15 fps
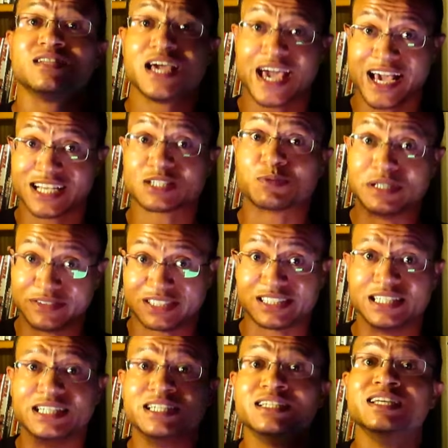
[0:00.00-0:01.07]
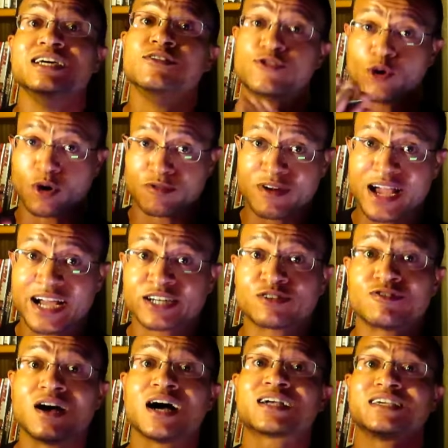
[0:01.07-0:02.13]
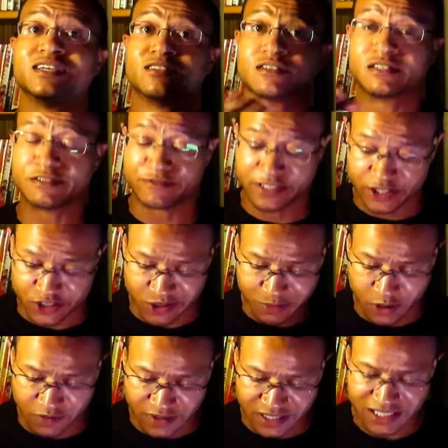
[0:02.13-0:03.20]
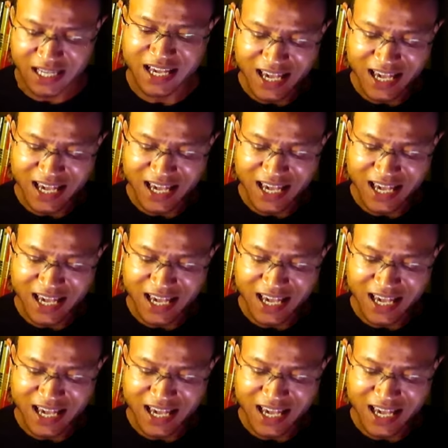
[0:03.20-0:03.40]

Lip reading: as we've seen in Thor Ragnarok and the Avengers movies.